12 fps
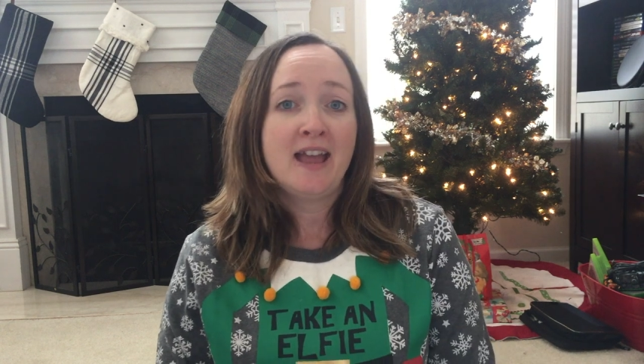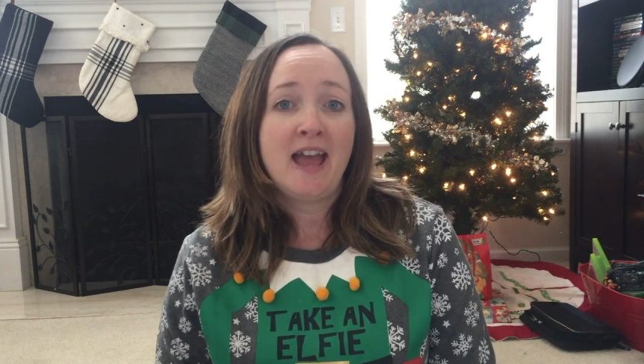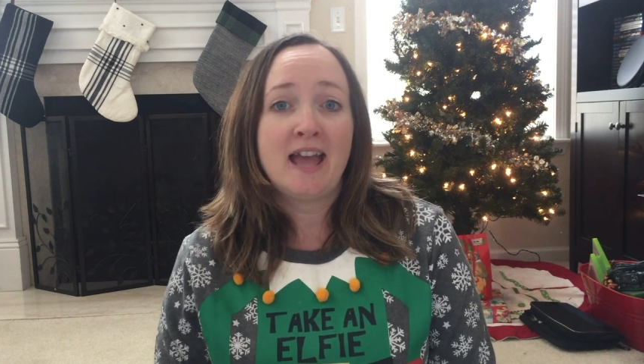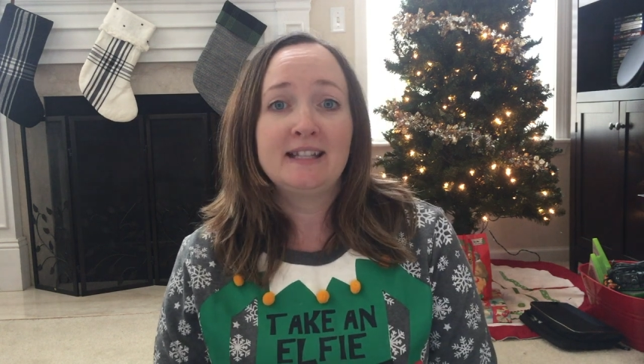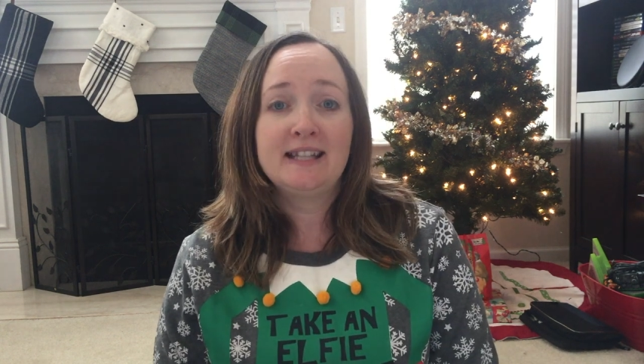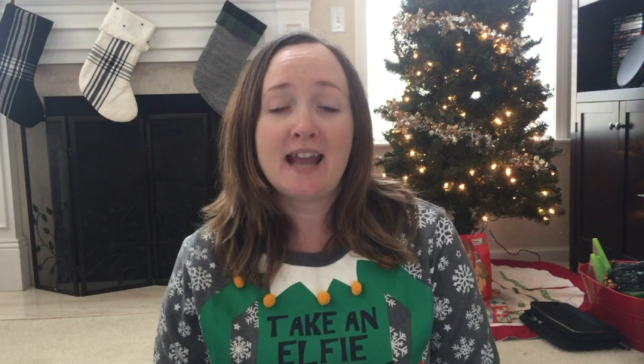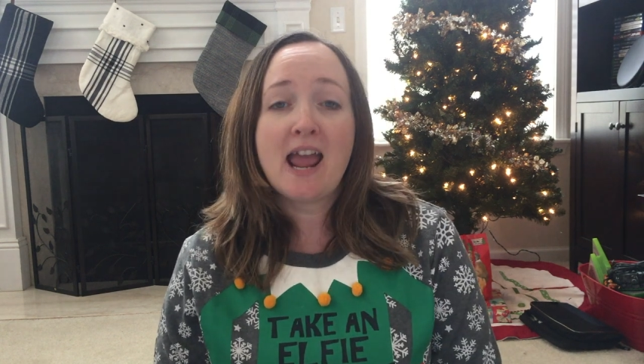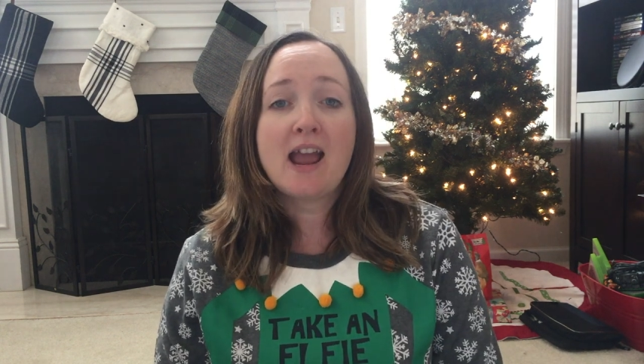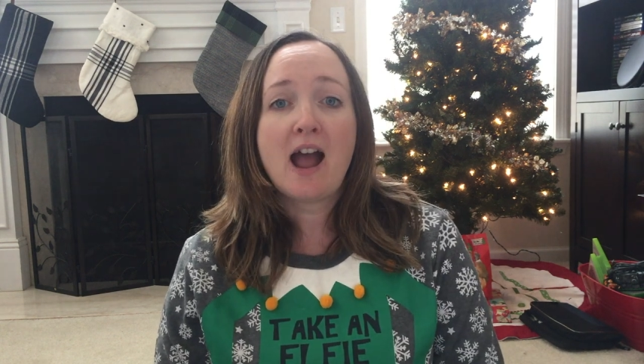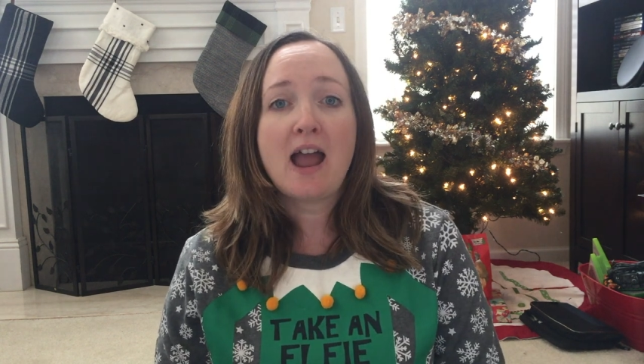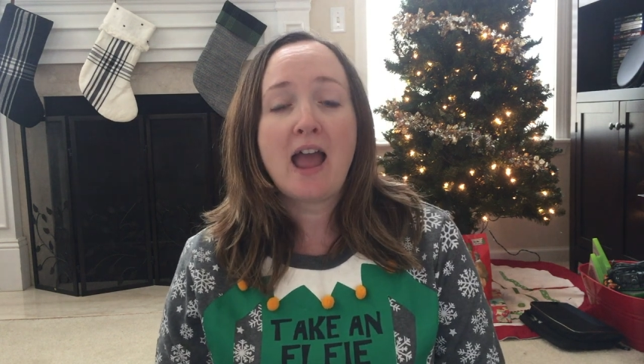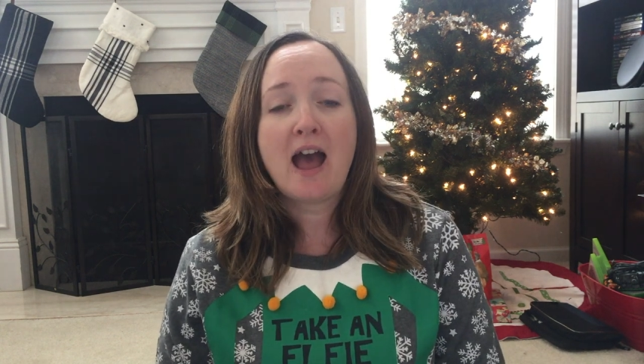And today
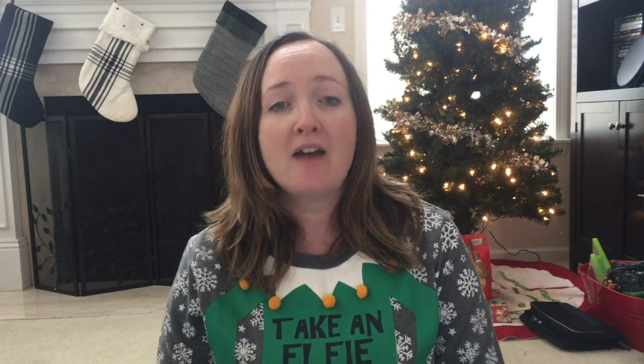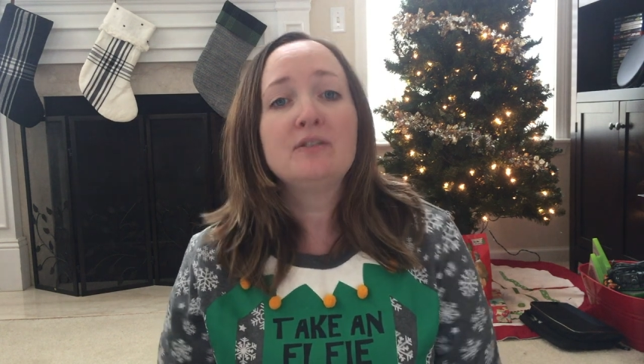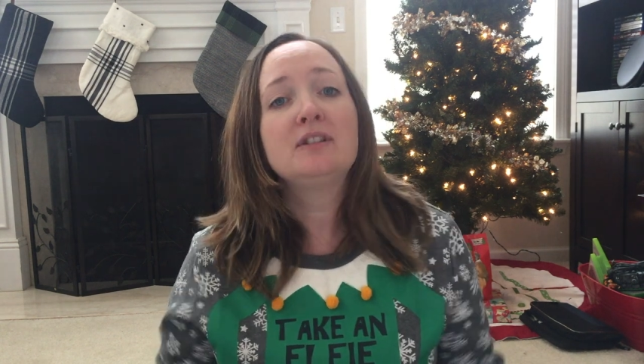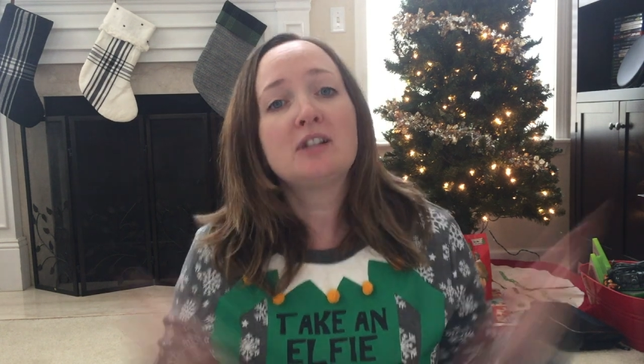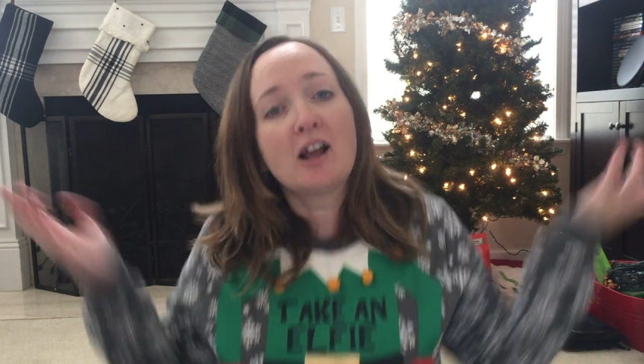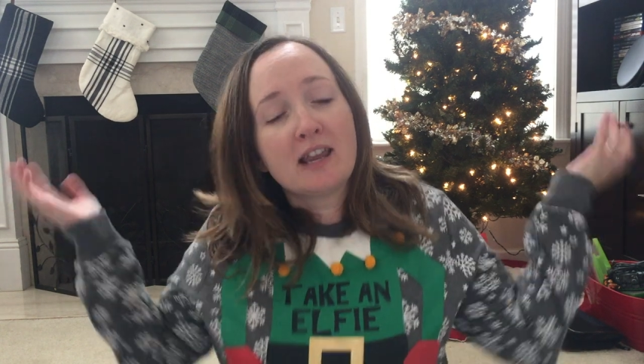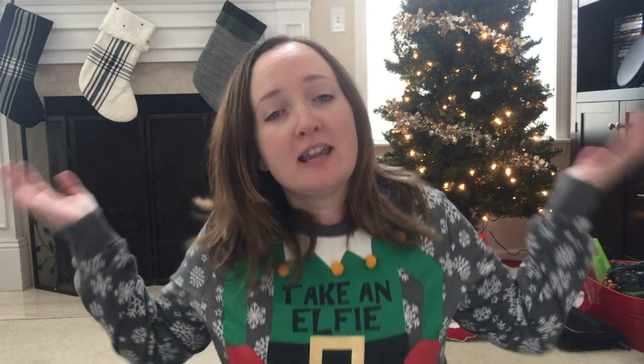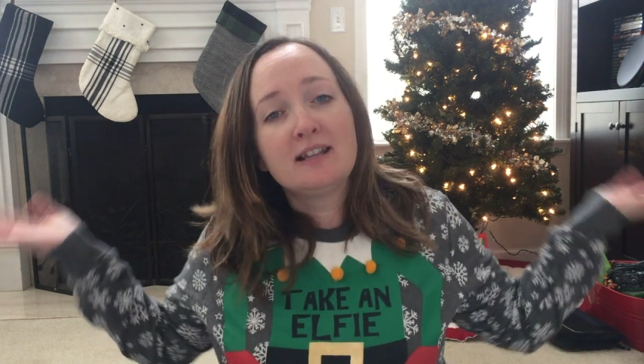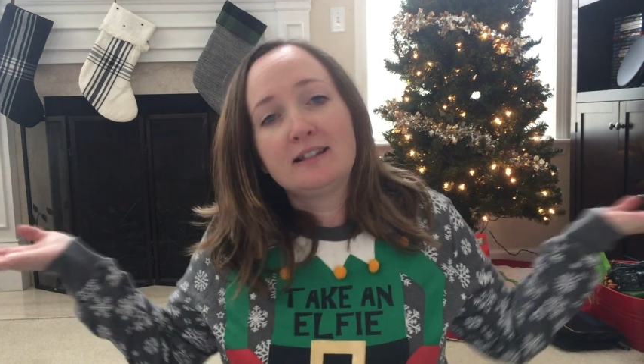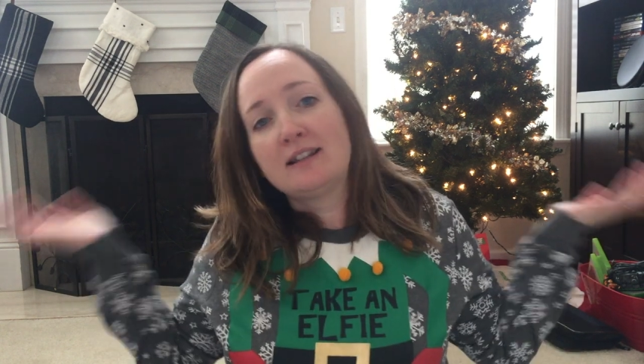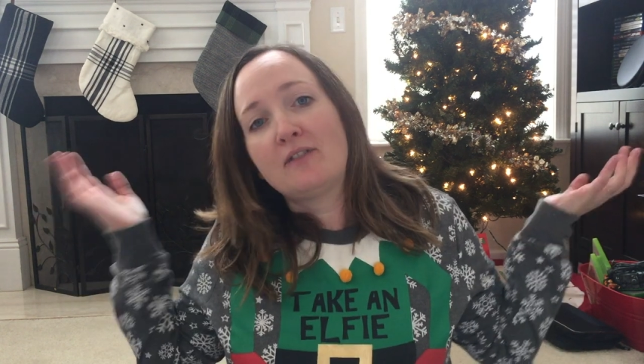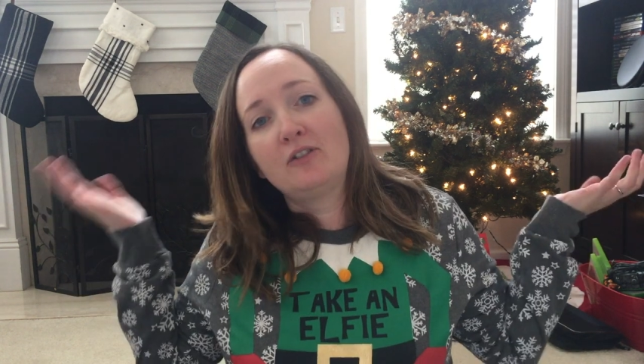I have stocking
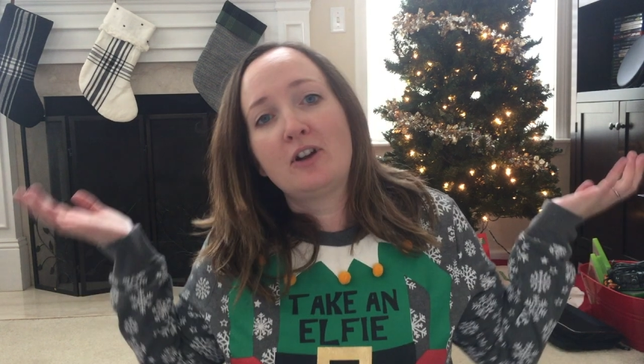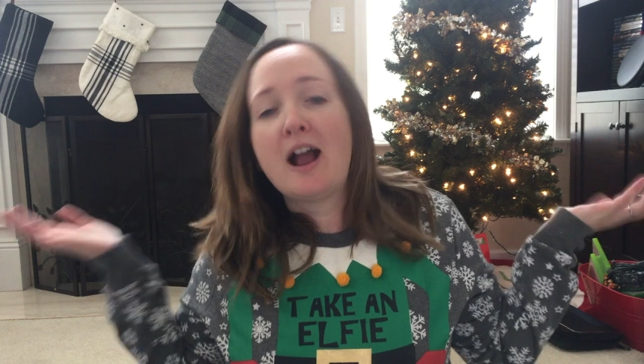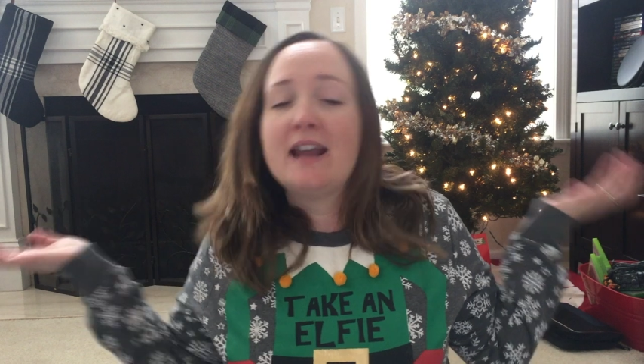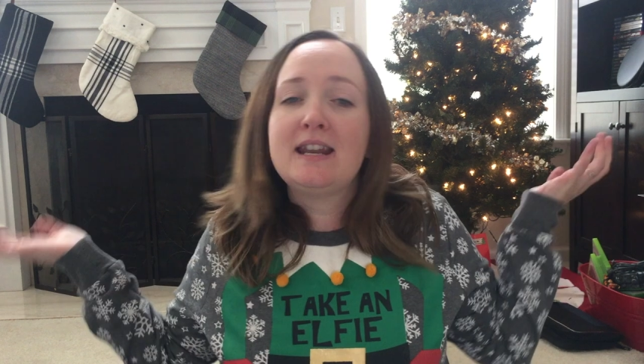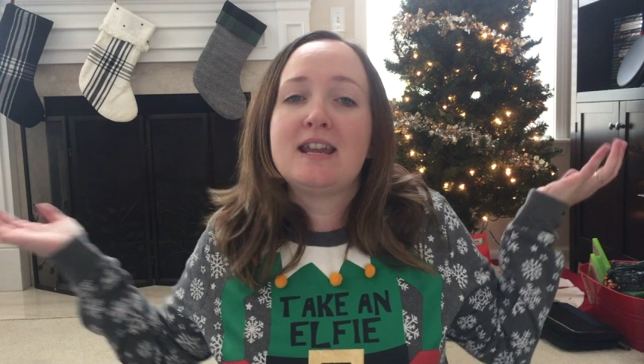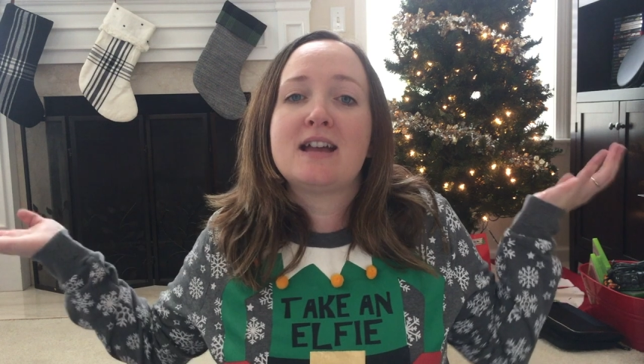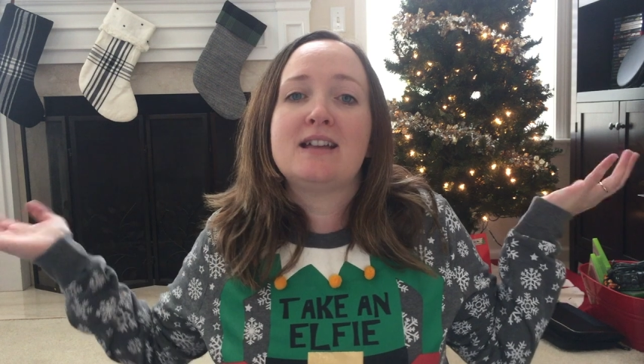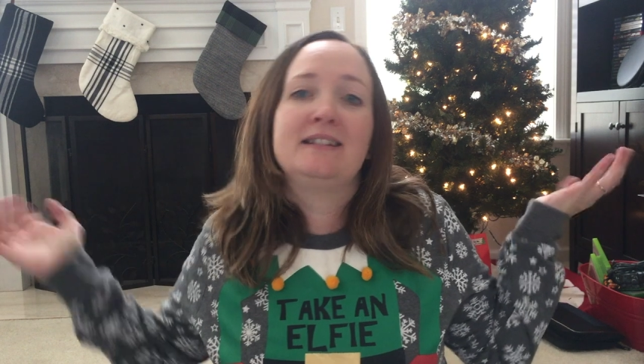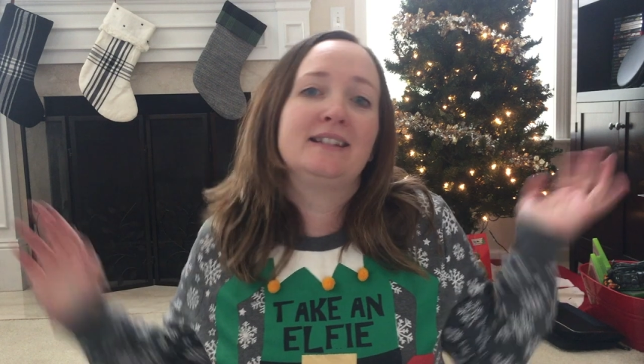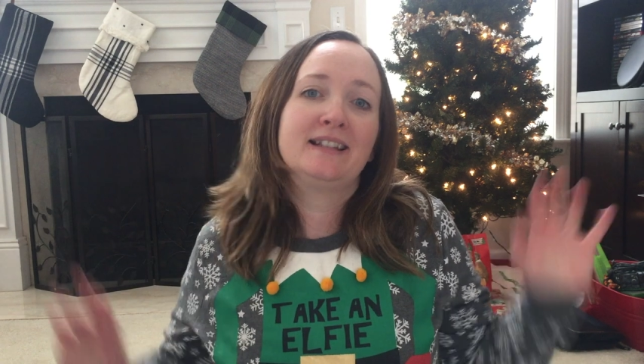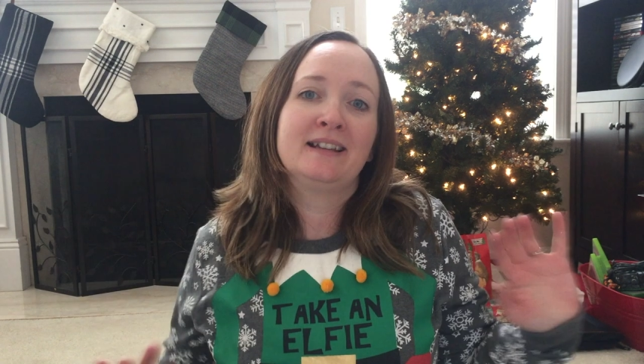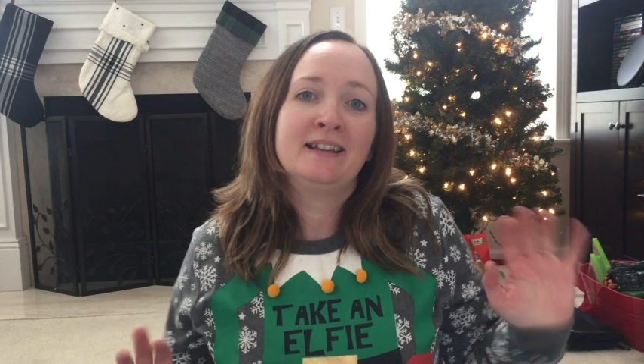stuffer
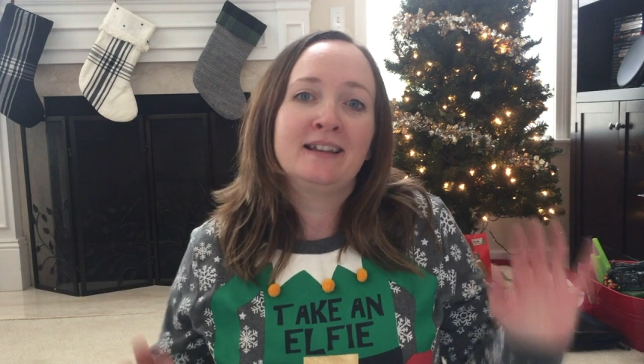ideas.